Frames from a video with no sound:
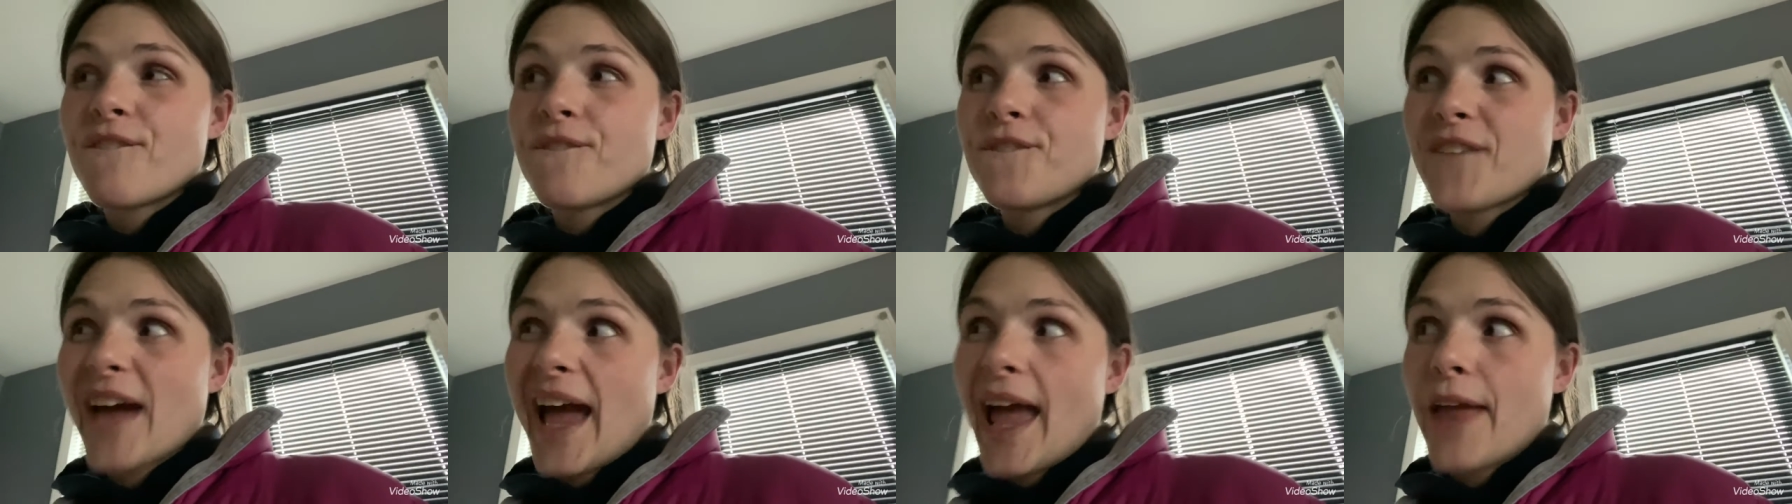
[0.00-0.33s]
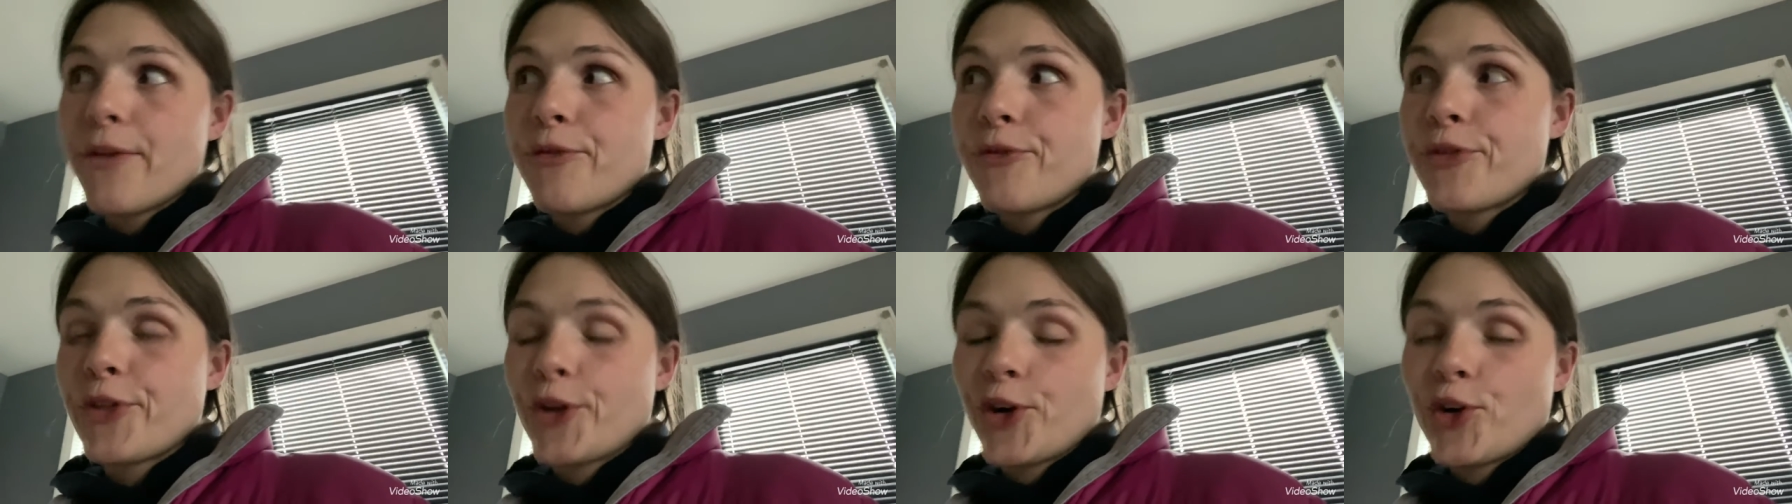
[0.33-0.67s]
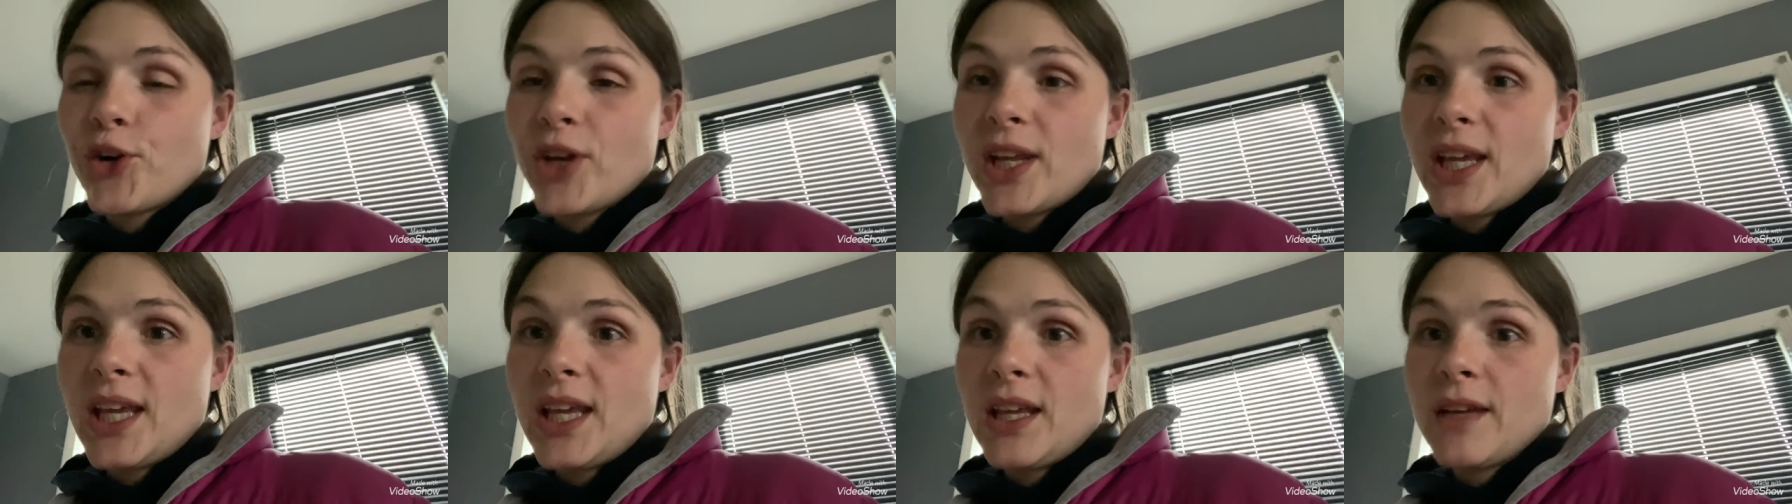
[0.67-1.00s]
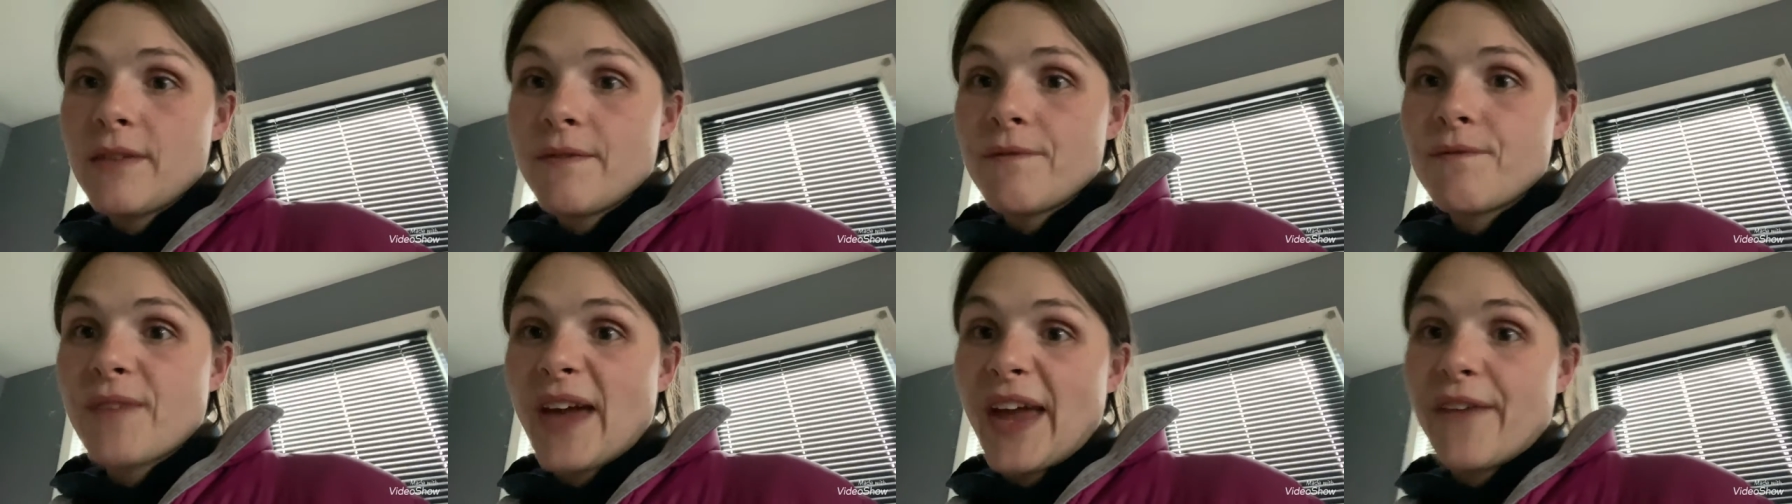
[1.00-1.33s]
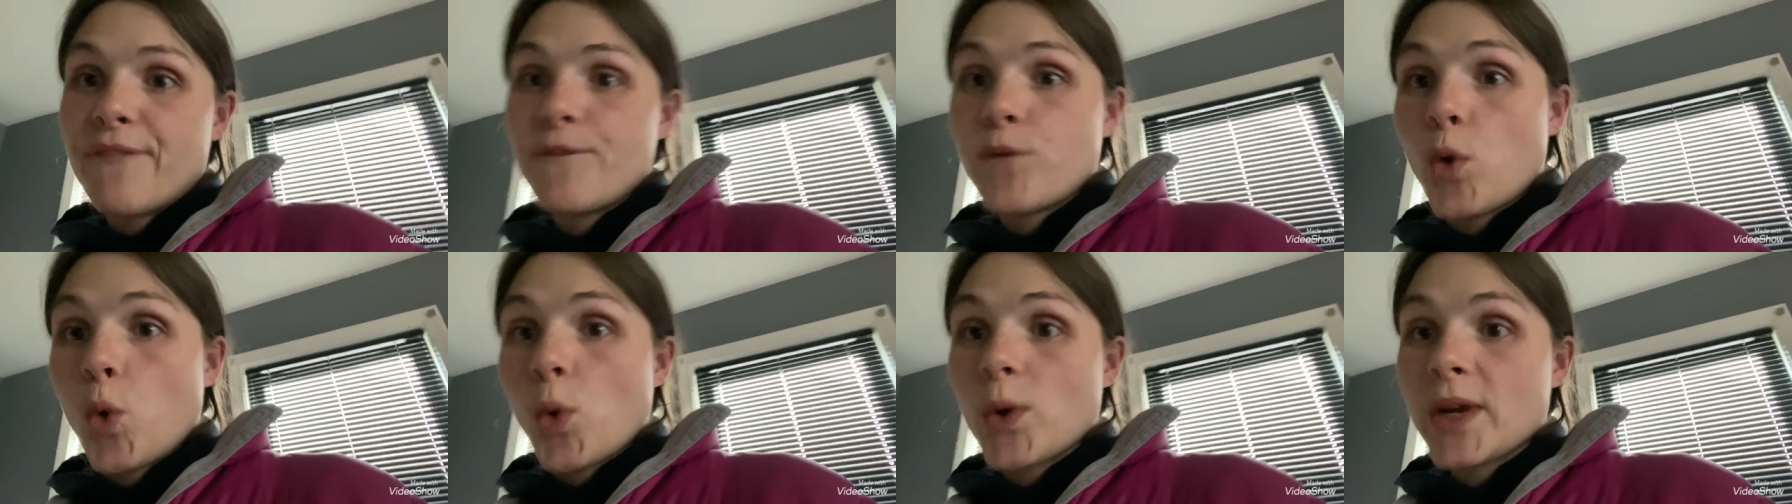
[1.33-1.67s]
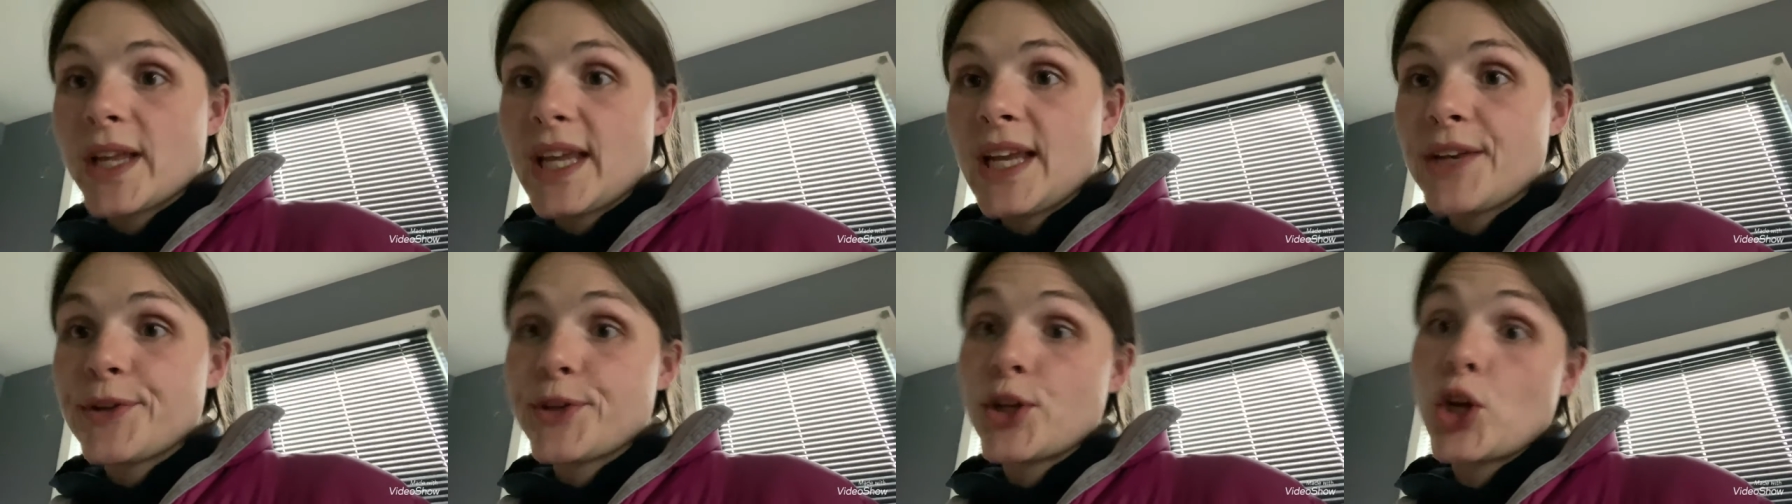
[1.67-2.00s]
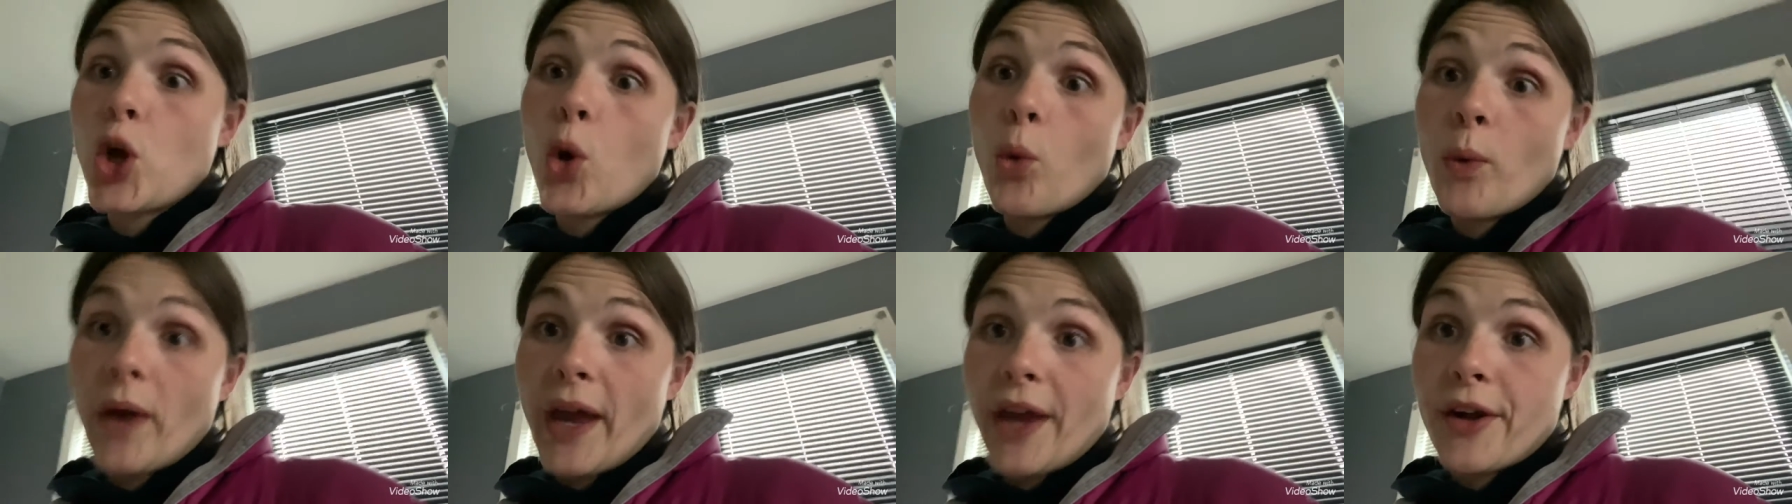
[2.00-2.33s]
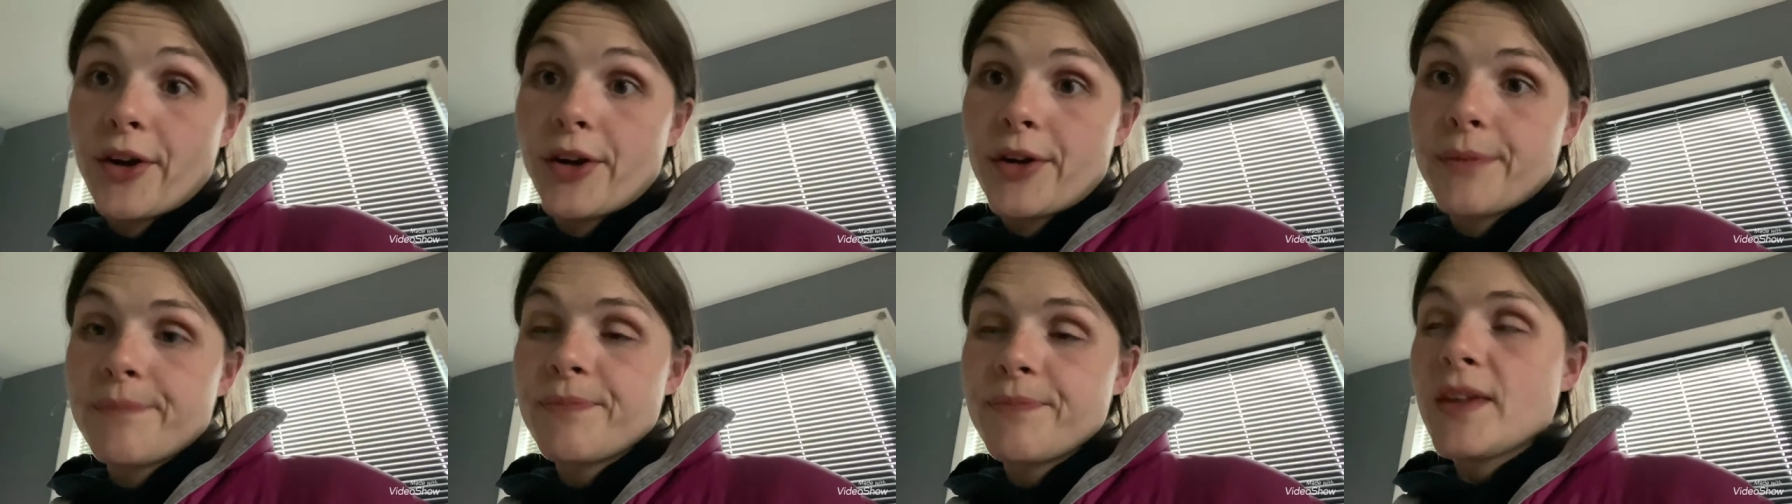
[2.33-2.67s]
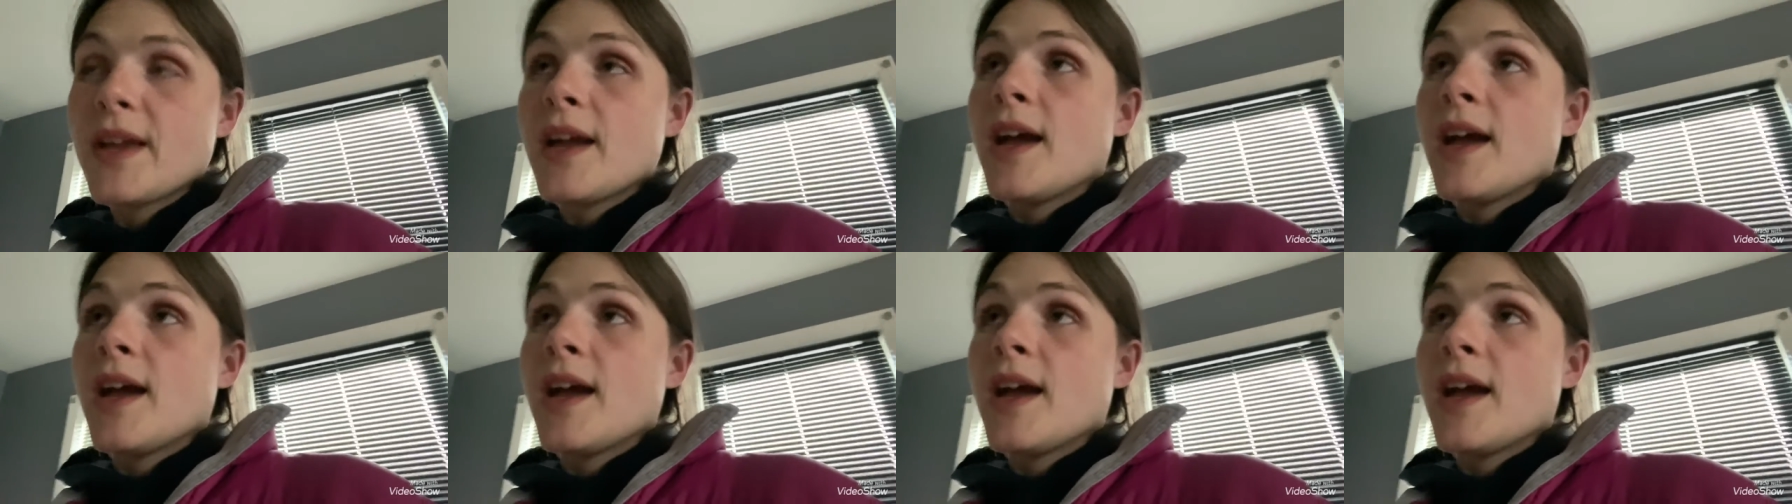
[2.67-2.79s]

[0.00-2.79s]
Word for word: 5:30, 5:40 to go get her.